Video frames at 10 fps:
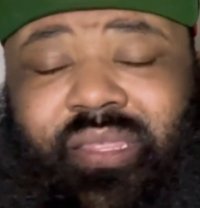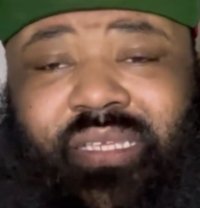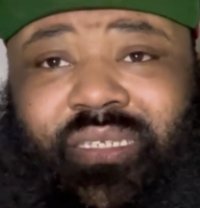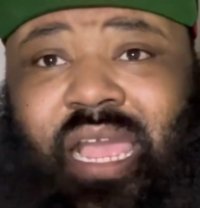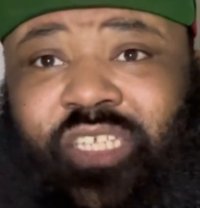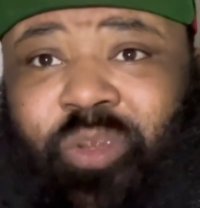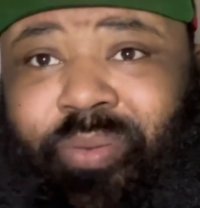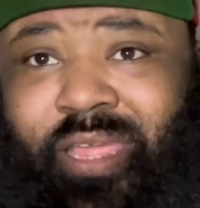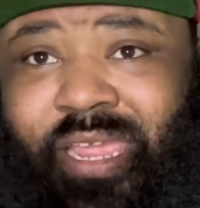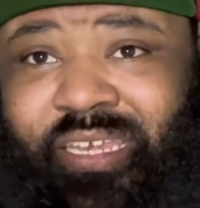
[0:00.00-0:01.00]
These guys are
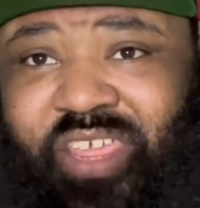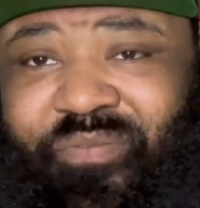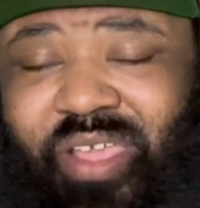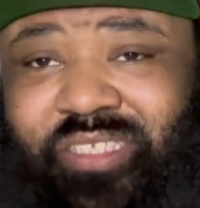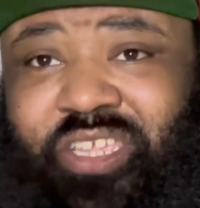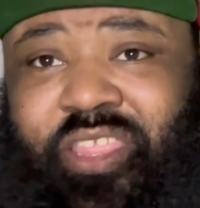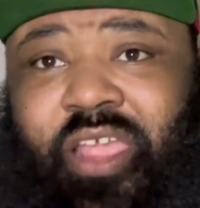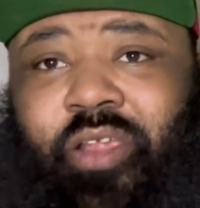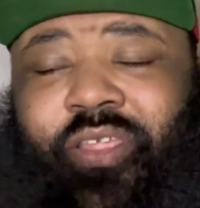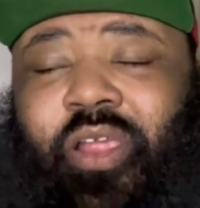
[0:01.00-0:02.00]
playing defense in
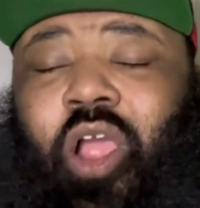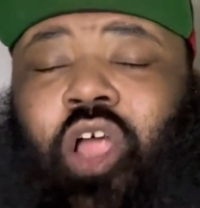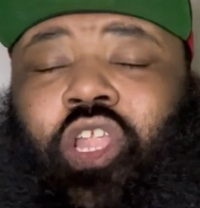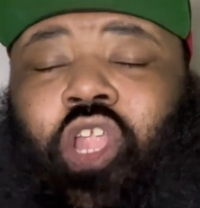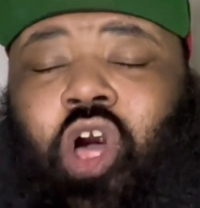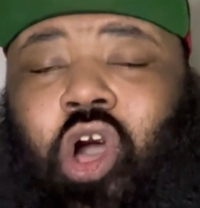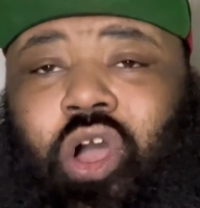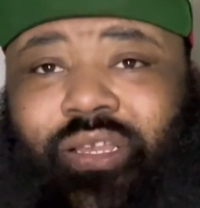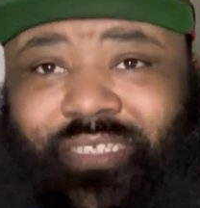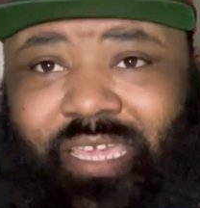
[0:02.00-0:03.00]
there. They're a
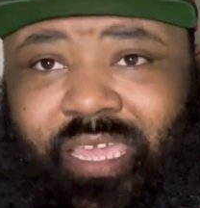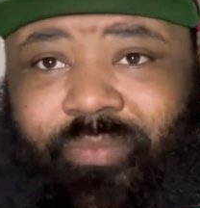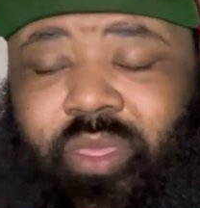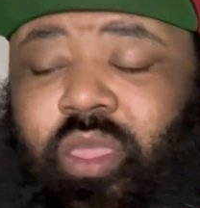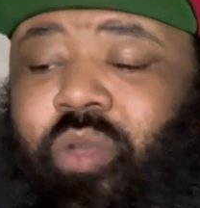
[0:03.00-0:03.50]
long team.